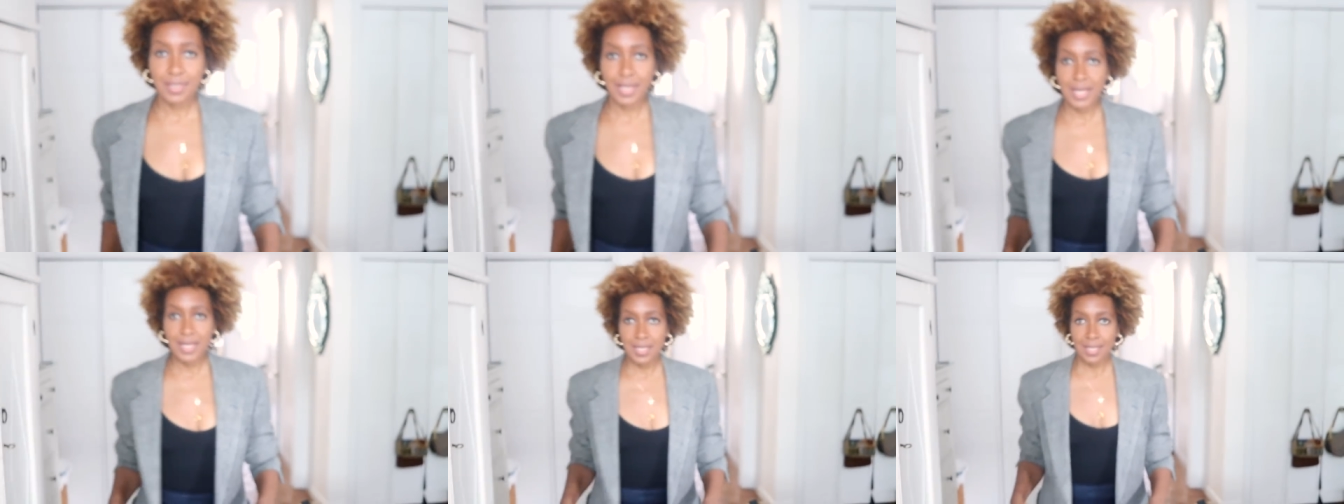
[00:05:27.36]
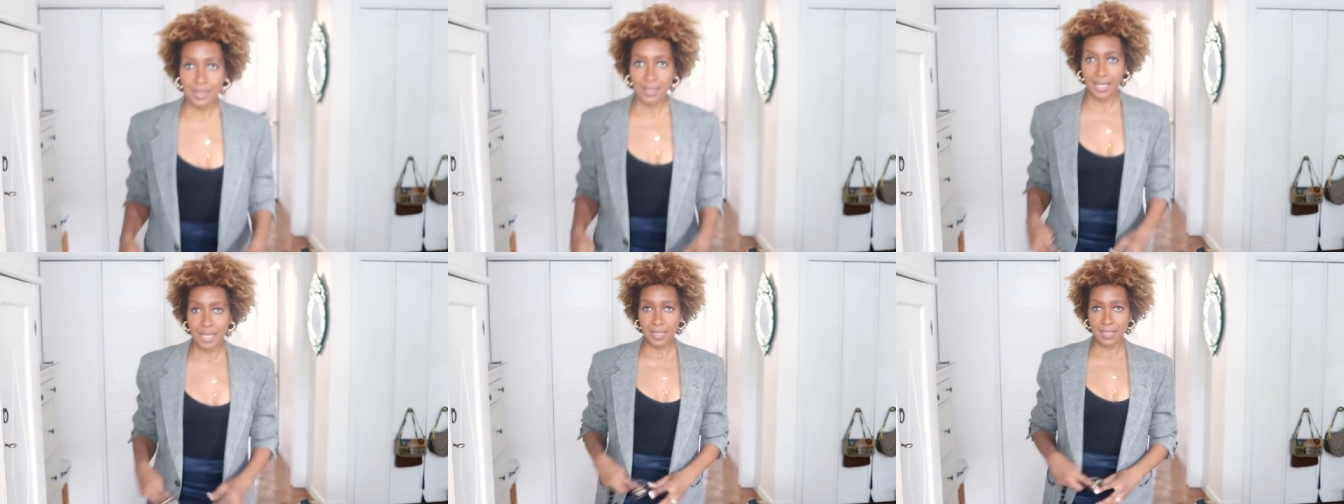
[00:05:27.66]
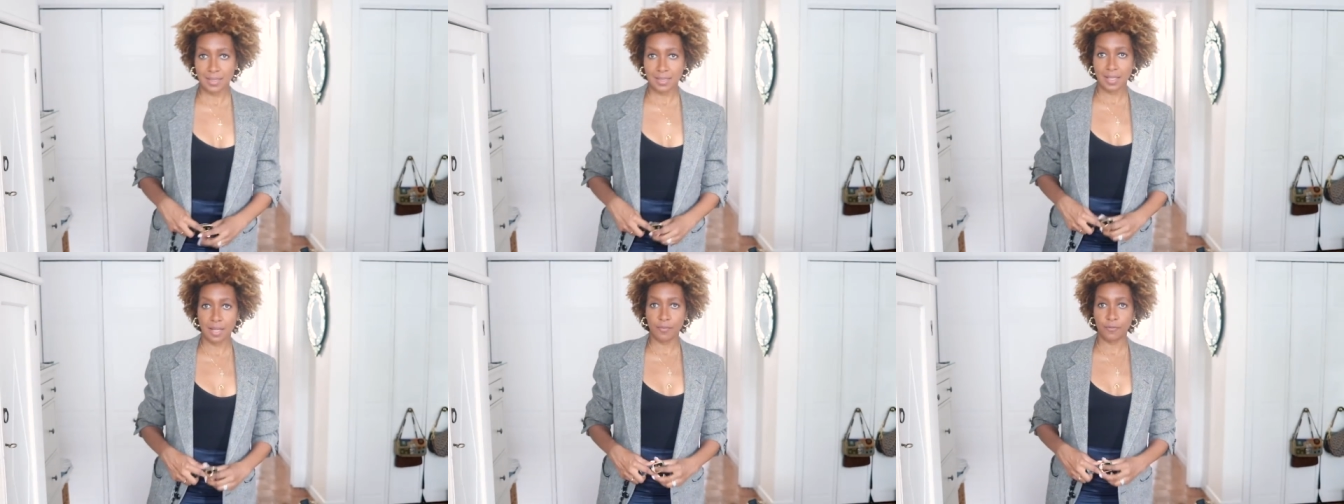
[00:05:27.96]
taking that a
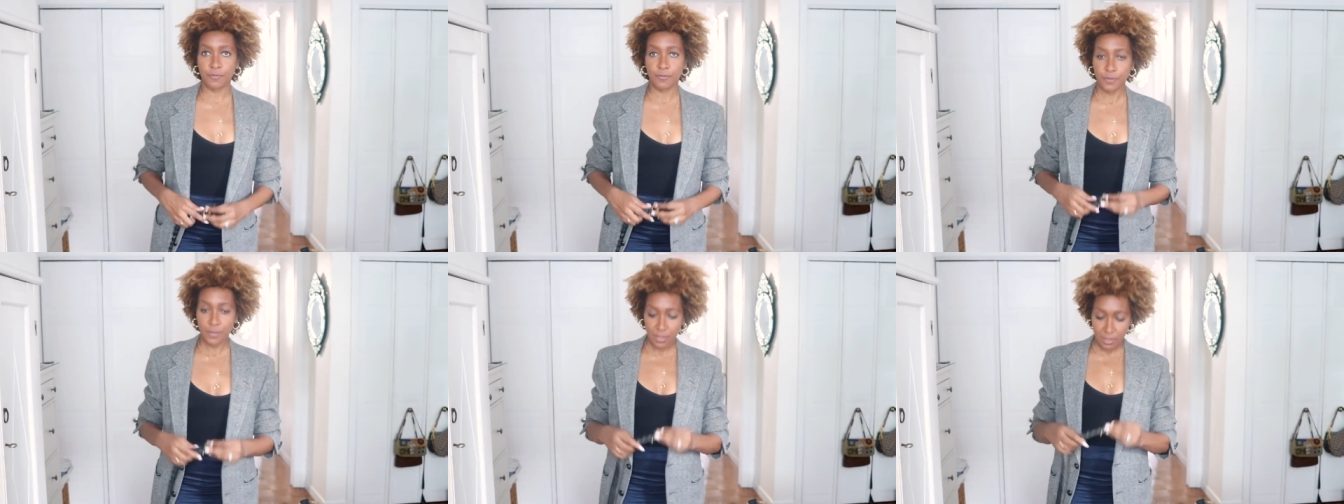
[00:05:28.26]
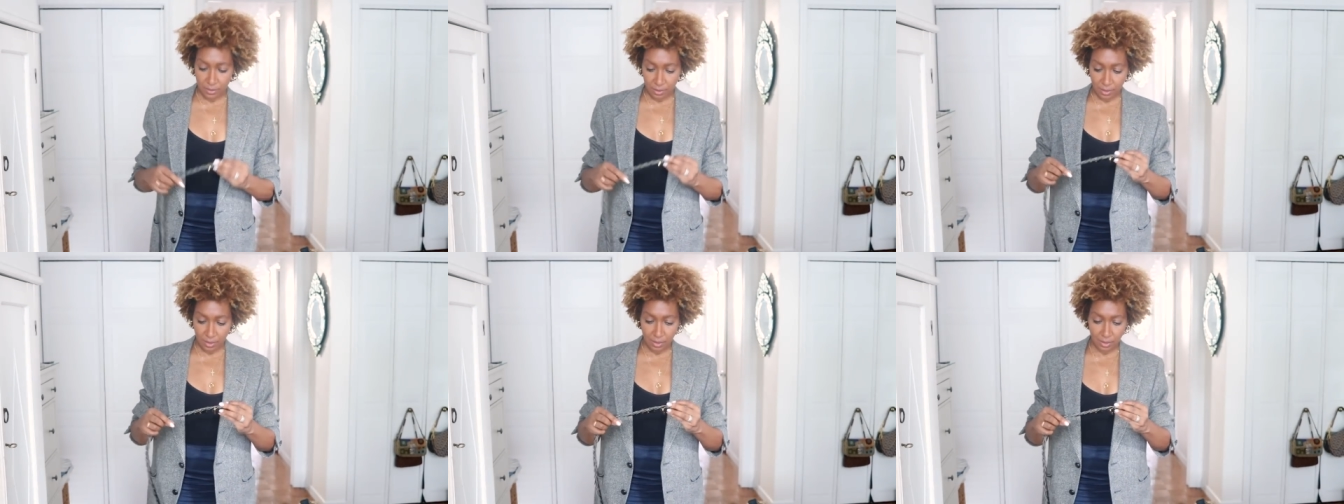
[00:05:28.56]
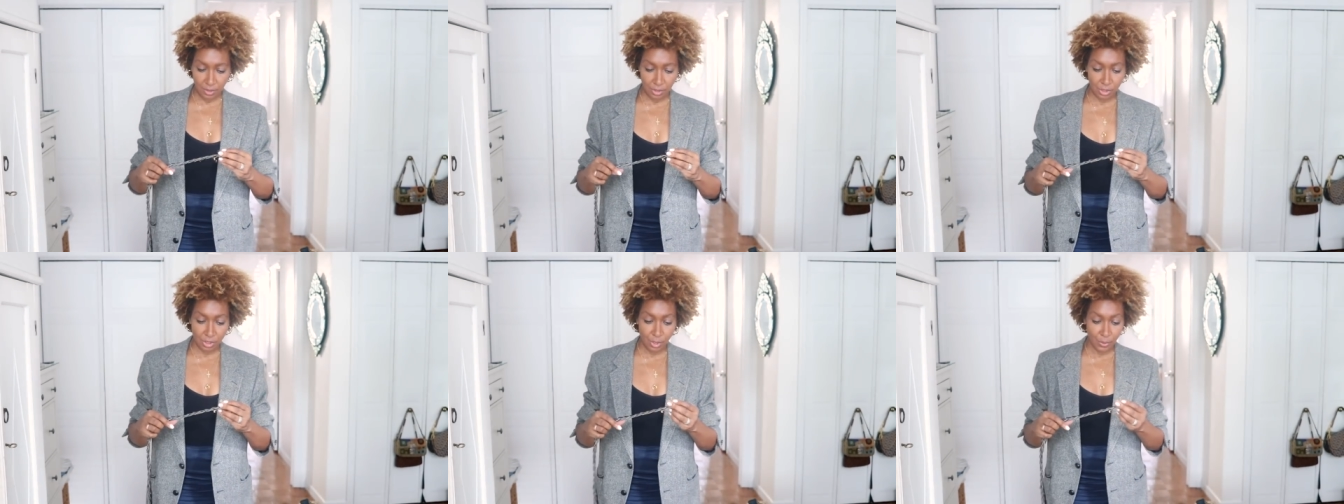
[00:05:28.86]
step
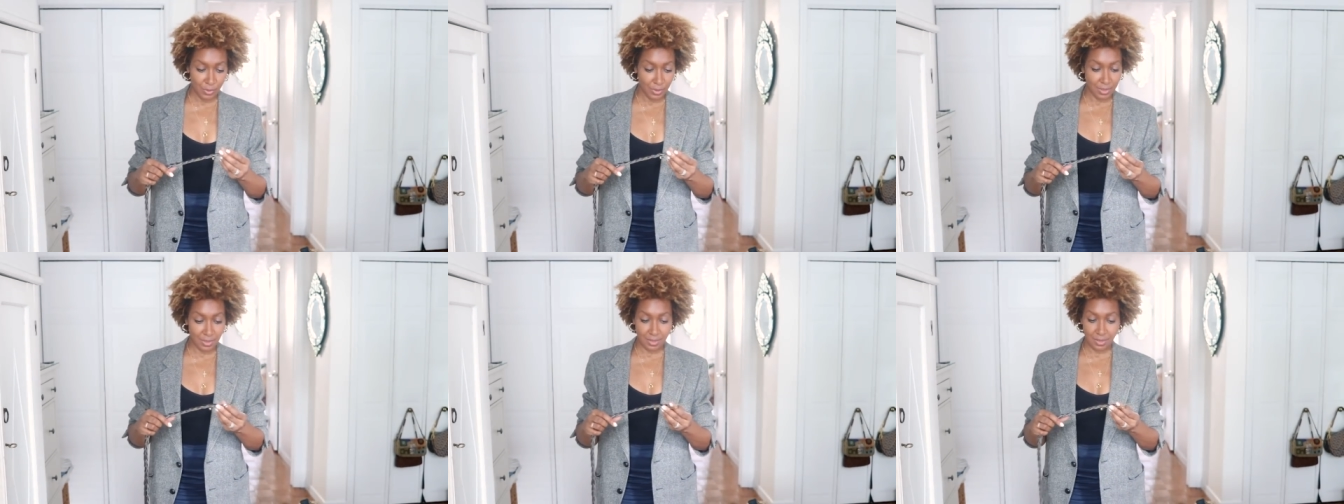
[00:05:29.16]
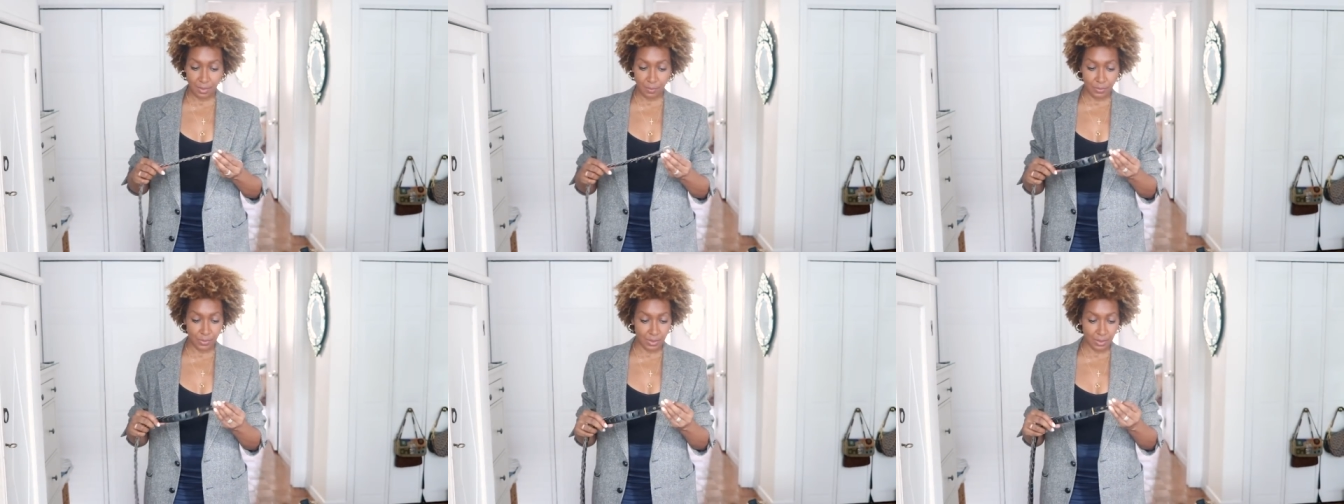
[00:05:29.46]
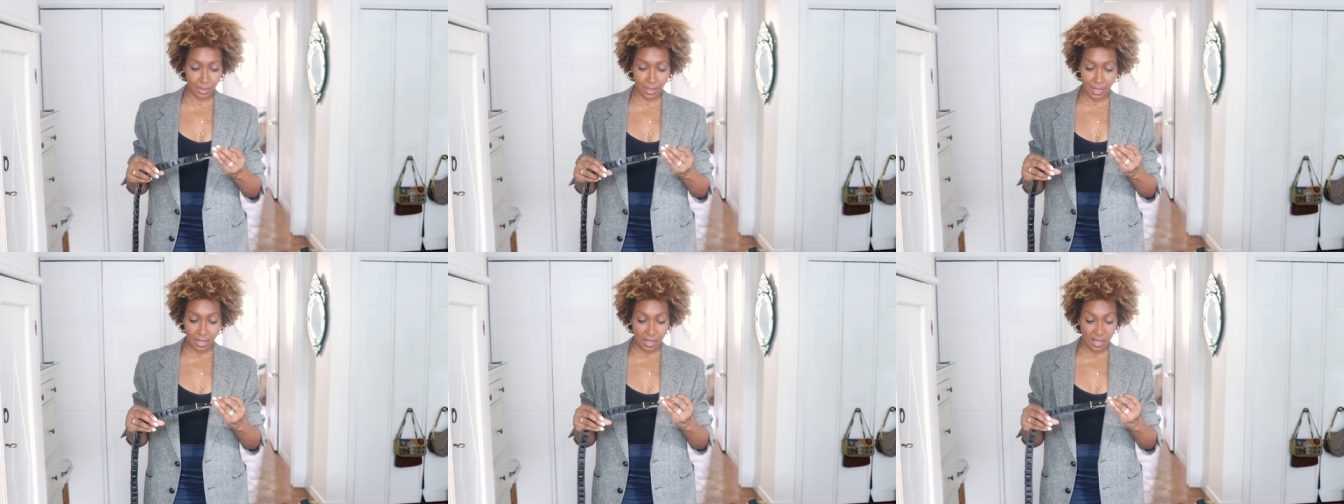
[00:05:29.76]
further, you know, this is something
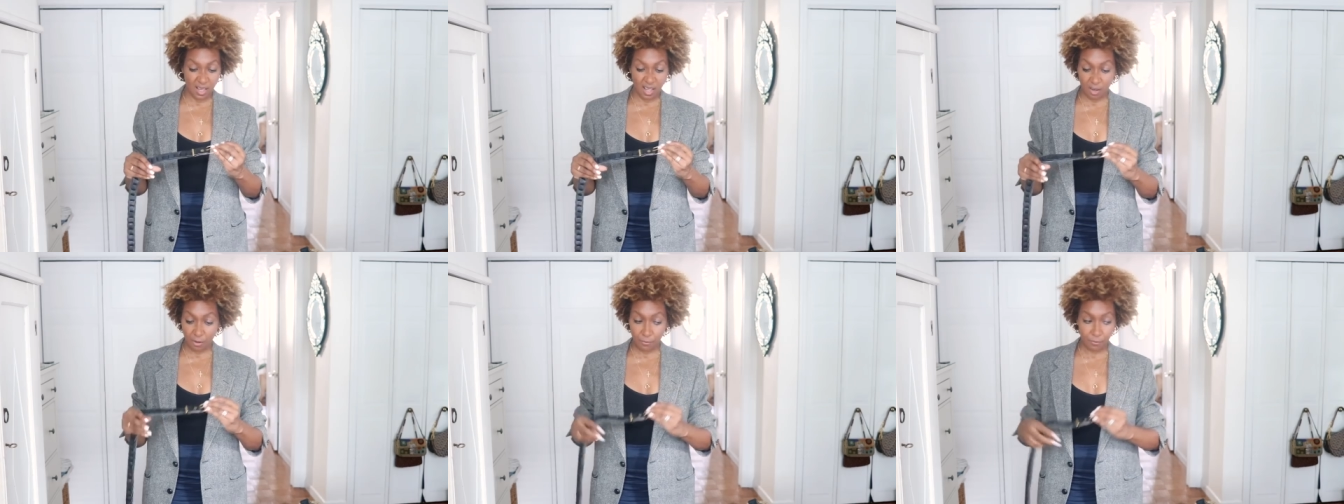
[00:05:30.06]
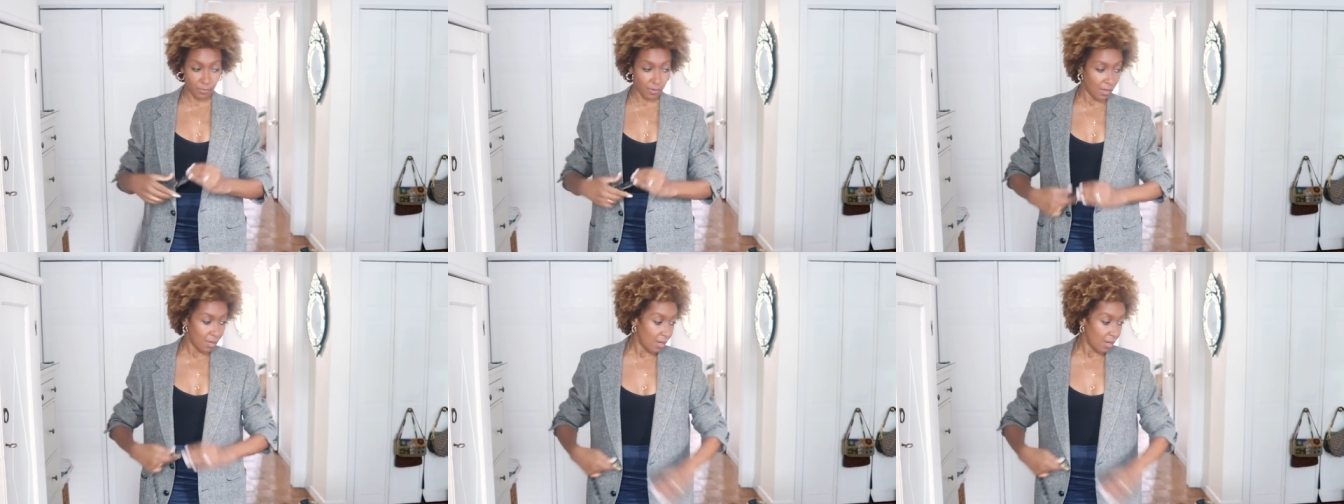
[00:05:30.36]
that I love.